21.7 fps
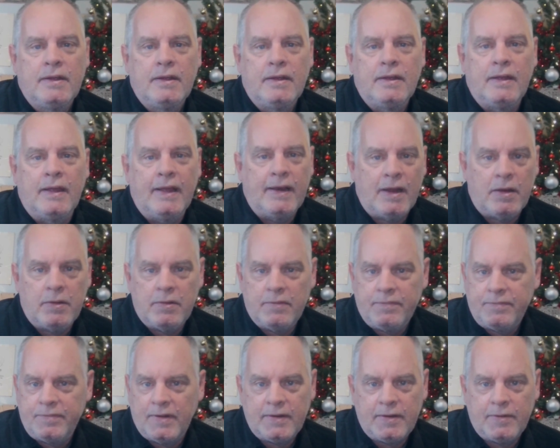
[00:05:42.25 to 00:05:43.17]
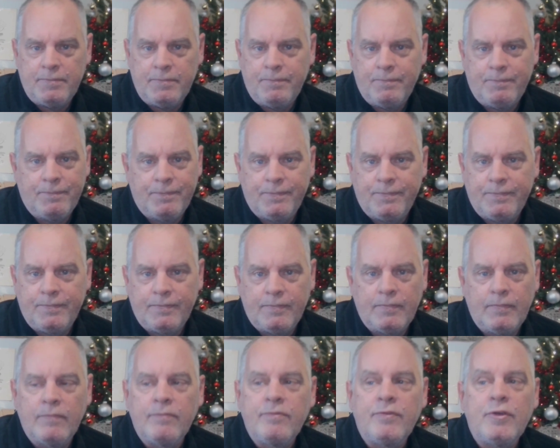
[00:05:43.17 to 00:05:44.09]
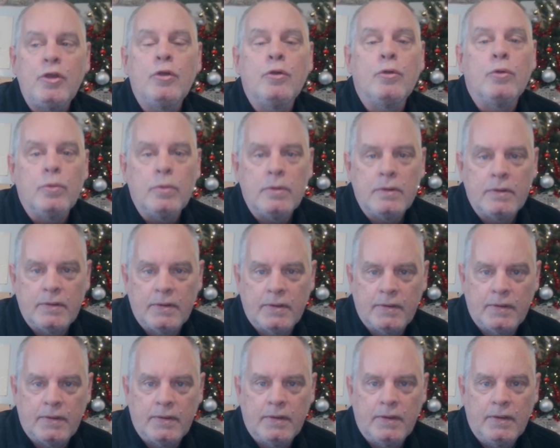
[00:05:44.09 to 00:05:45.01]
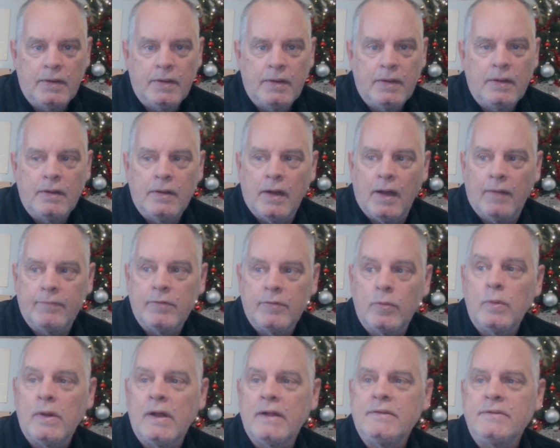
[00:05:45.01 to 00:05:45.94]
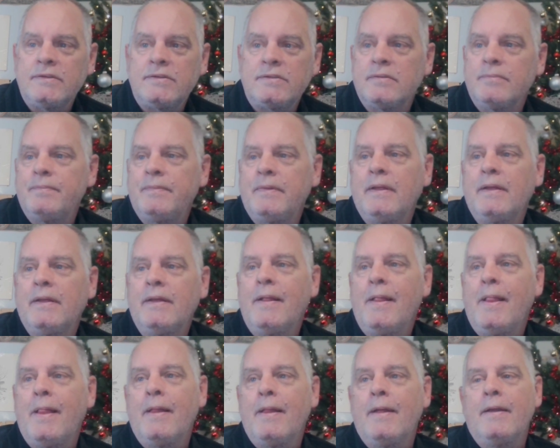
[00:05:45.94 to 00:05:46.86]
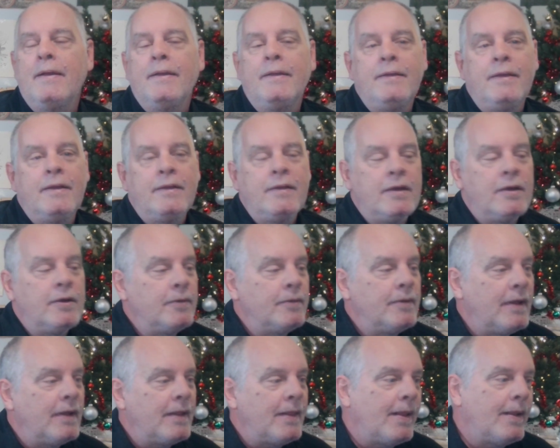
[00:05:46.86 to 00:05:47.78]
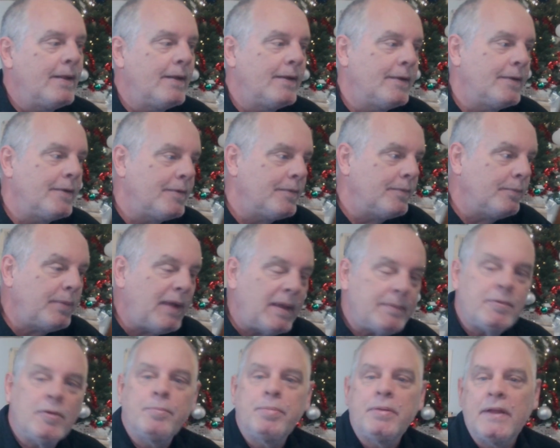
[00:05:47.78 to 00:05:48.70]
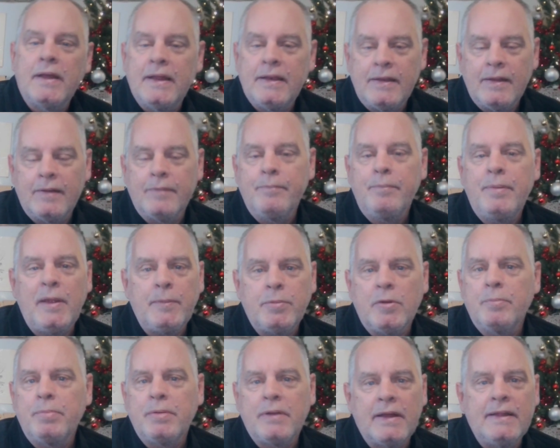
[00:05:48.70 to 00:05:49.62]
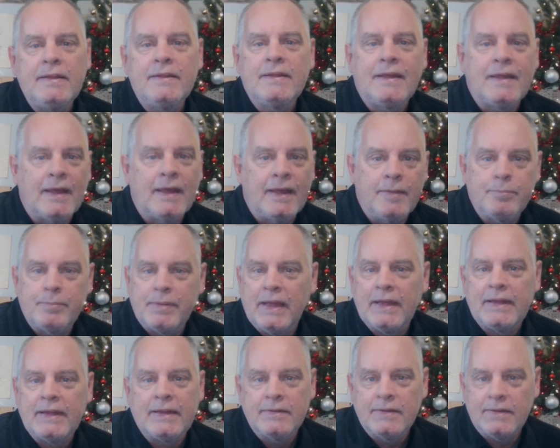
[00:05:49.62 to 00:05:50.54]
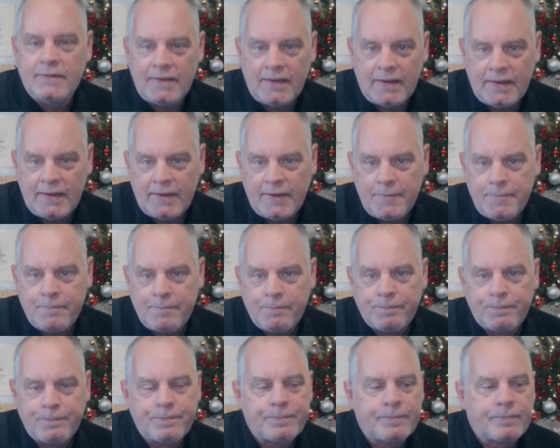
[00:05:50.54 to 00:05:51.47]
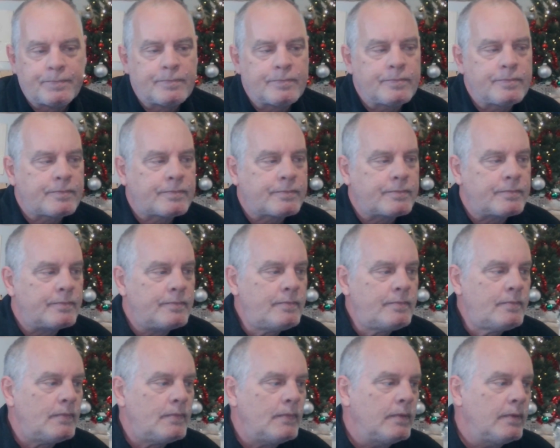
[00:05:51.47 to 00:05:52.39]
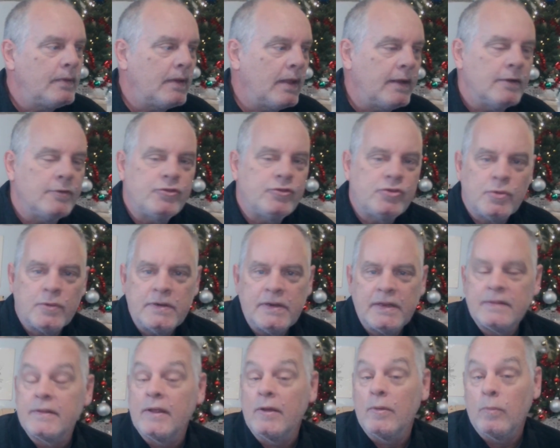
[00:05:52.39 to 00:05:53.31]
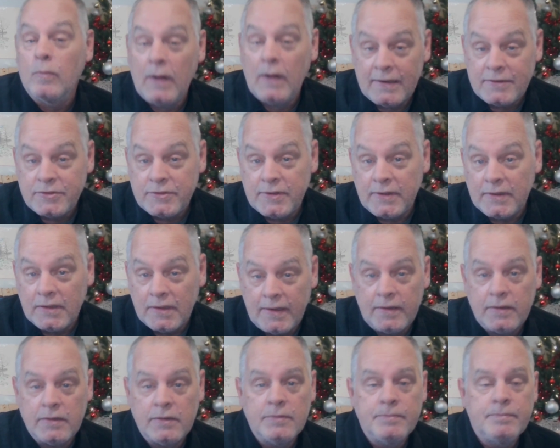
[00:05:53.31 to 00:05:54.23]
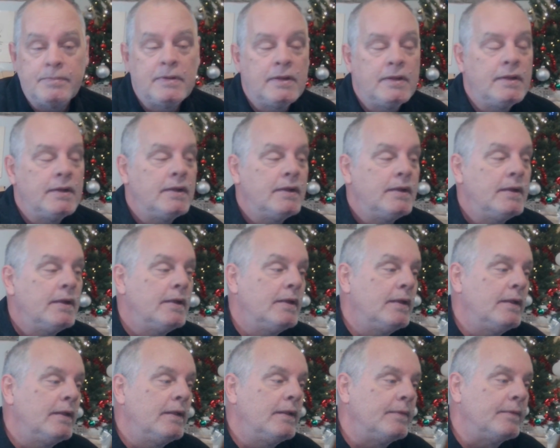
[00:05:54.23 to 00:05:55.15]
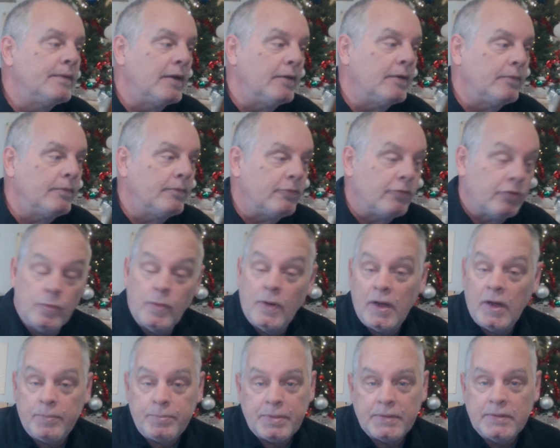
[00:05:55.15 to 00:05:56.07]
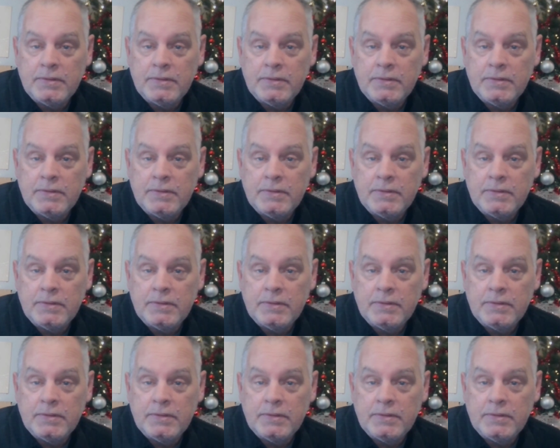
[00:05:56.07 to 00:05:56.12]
And our fucking view of a once, you know, people played the game back in the day. They enjoyed it. They watched it later. They grew up.